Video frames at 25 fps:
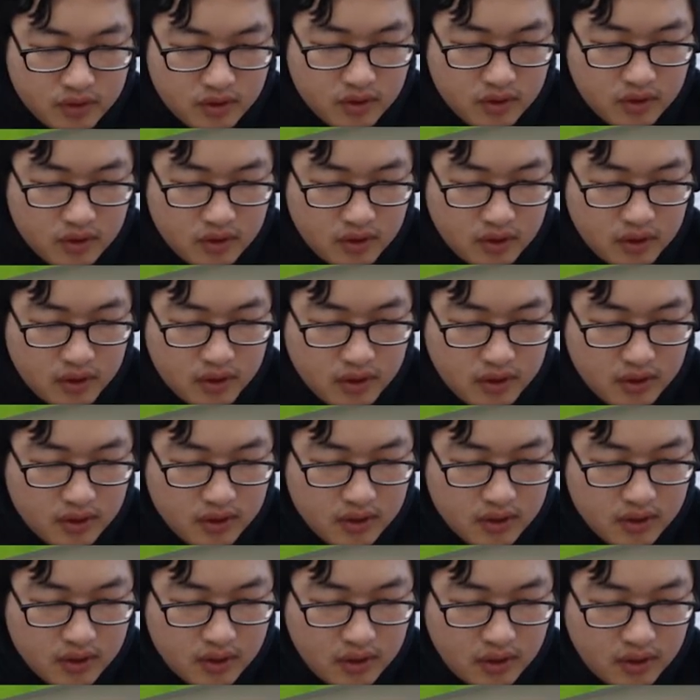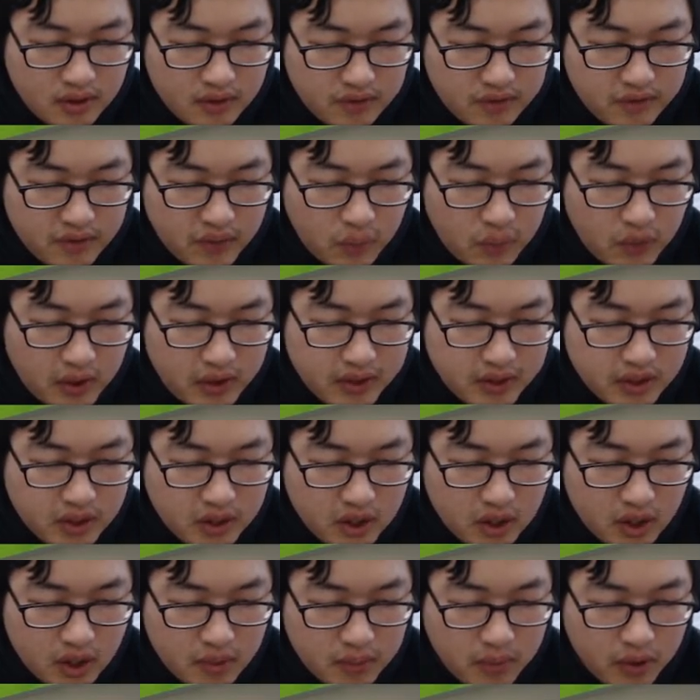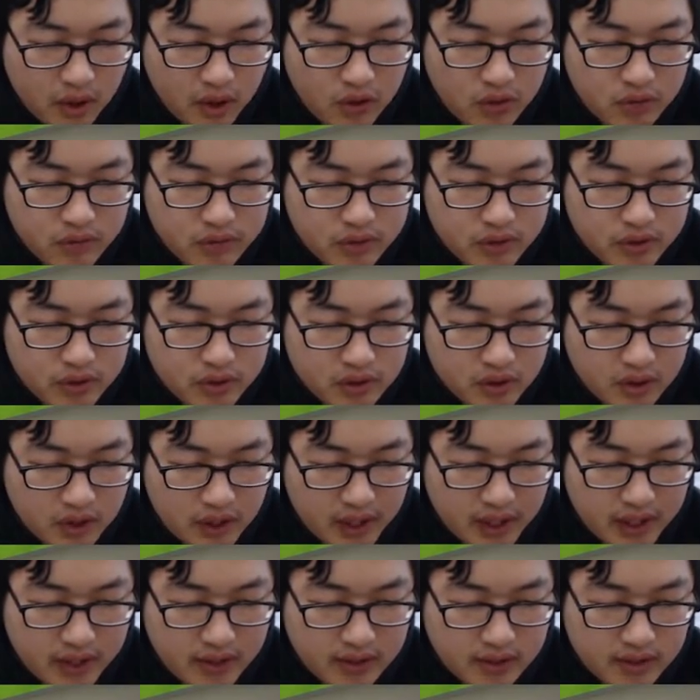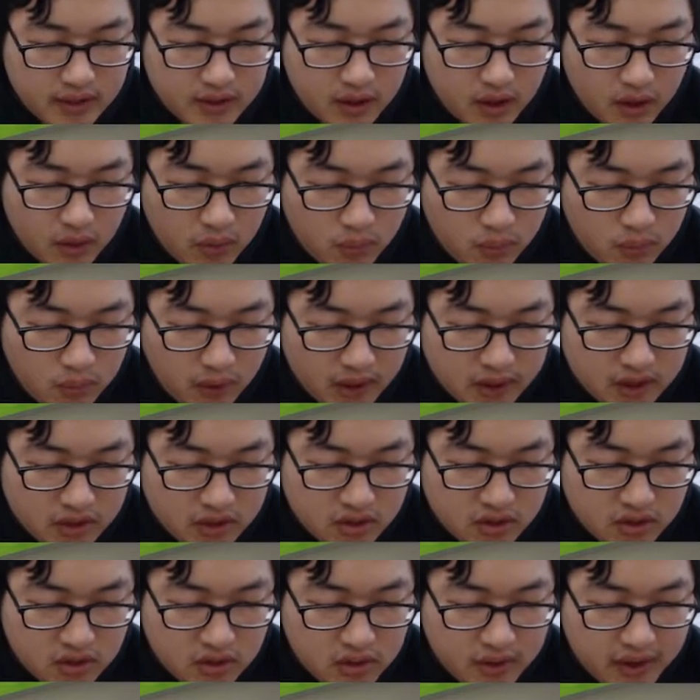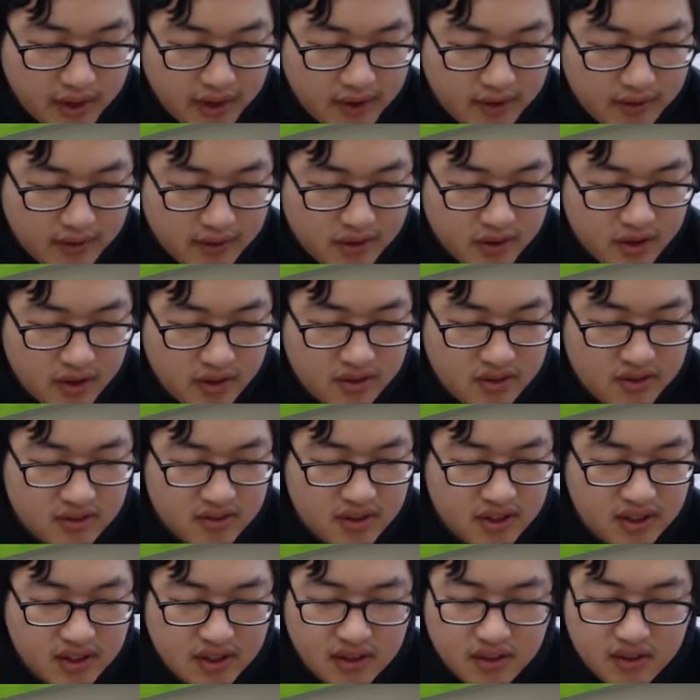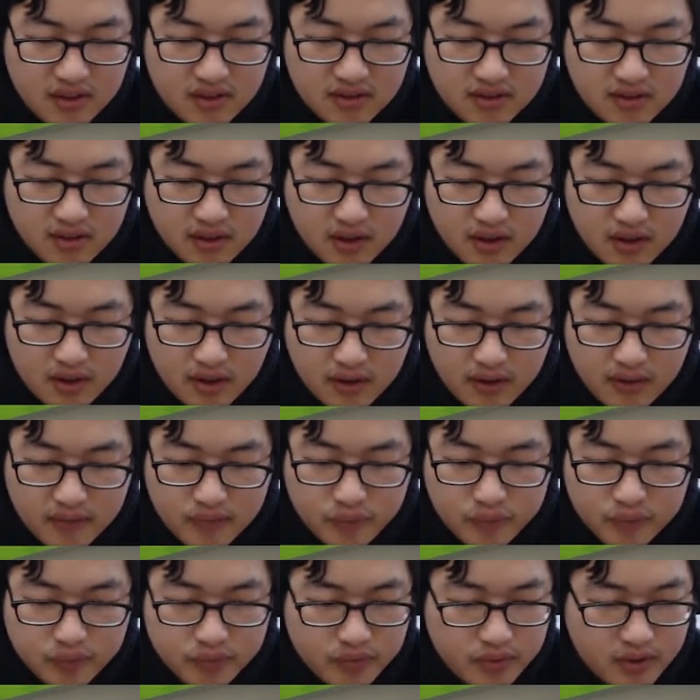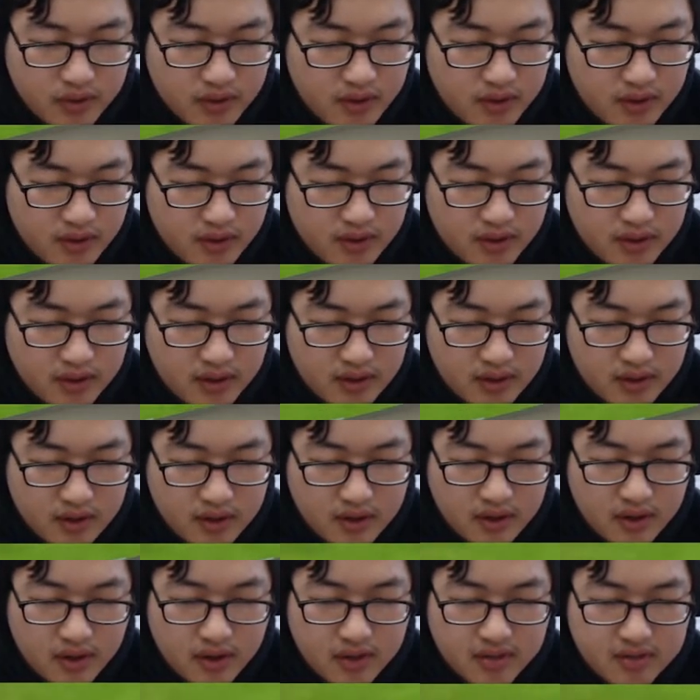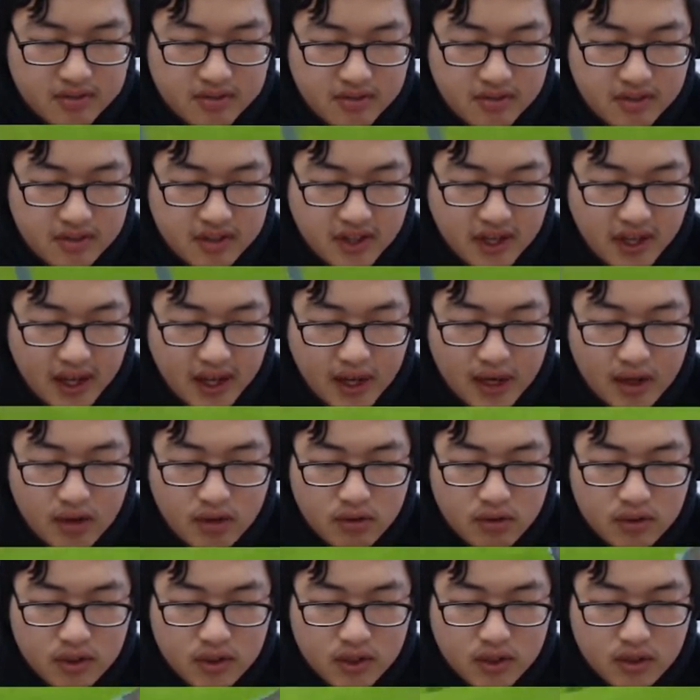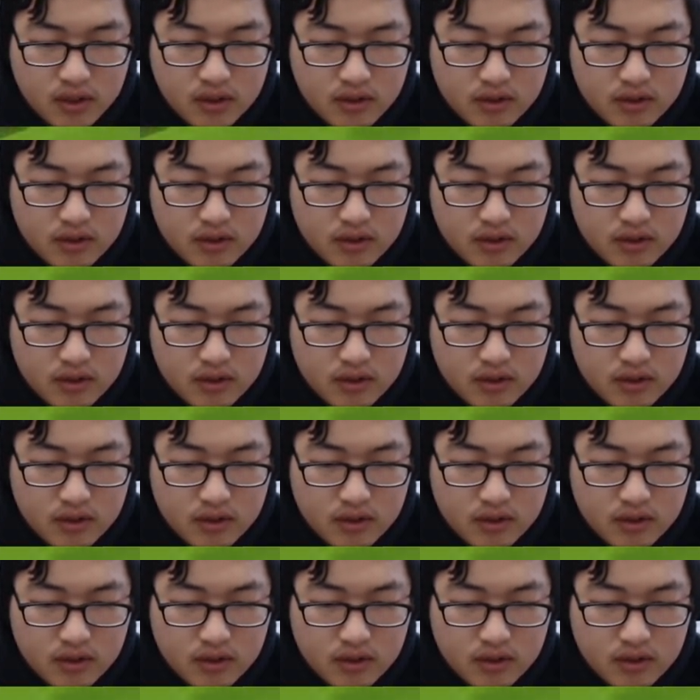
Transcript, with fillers: Alright. If I wanna come over, I don't wanna do that because he's uh constantly angry.